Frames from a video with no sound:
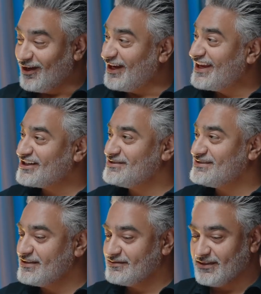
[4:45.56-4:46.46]
I actually
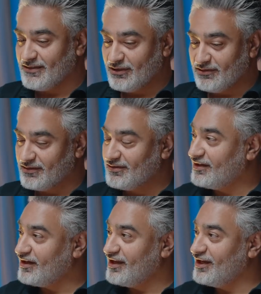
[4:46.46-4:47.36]
said to him, look,
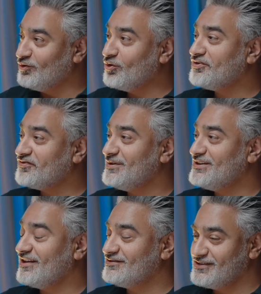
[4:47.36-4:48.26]
in order for
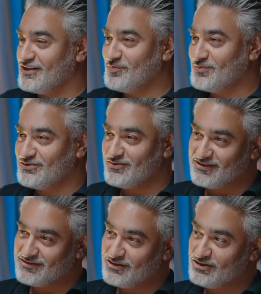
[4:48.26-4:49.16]
me to help you do this,